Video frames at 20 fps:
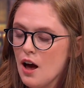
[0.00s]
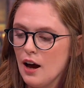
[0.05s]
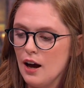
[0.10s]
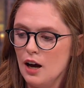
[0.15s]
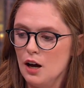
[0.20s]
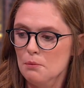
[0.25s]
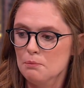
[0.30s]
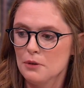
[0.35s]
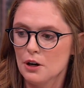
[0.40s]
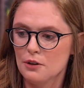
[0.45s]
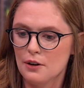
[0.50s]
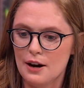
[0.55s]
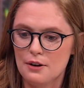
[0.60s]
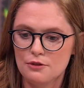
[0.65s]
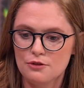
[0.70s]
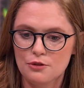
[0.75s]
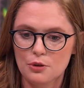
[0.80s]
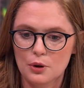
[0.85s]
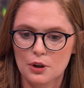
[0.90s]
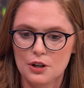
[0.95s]
Um,
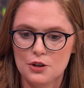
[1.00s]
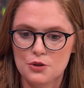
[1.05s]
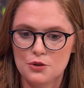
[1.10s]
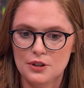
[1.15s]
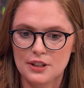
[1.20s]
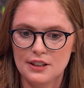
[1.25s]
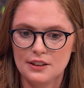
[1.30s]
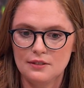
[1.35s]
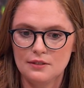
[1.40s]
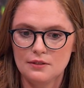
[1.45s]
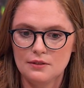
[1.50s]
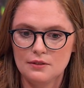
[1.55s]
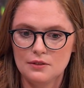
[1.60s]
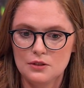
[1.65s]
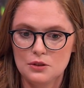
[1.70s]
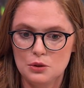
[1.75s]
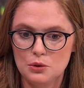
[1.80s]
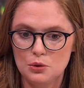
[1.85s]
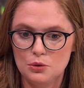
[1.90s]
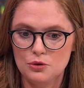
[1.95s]
around 400
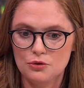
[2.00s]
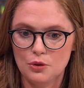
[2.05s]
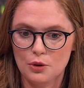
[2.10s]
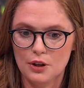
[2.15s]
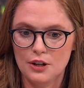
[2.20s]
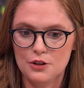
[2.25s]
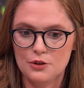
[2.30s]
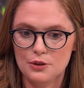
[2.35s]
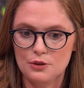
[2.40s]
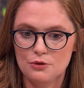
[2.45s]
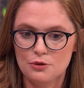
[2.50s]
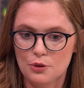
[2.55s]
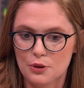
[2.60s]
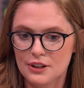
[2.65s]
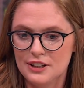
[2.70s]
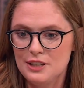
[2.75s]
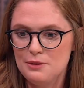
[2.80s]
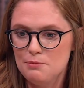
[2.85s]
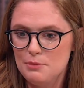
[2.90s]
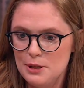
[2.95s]
to
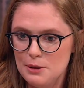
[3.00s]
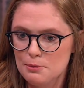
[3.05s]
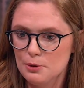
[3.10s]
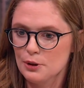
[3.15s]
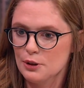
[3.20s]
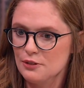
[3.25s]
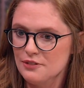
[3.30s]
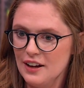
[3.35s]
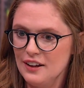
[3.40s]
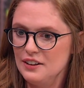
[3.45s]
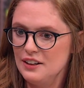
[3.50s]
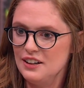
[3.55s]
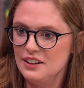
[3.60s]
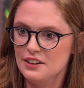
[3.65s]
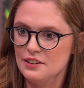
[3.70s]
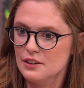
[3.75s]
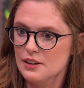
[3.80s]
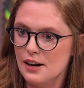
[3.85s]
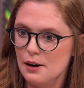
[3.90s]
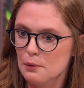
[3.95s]
440 people are
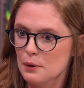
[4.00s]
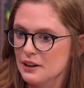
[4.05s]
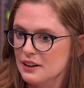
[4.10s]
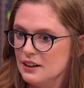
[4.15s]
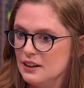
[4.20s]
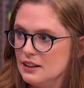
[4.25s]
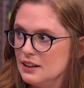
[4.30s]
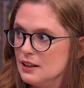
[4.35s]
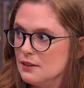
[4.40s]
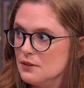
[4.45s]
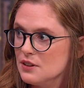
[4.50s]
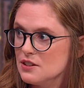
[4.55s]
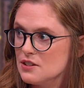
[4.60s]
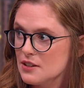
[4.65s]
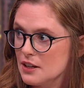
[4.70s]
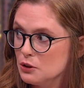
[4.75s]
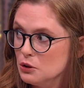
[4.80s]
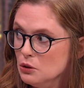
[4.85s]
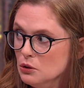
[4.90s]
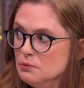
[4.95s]
validating the network at any given
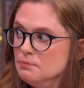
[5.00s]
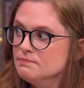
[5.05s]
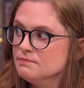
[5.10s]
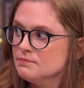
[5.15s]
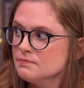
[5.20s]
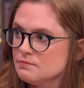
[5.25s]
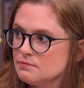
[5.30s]
cycle.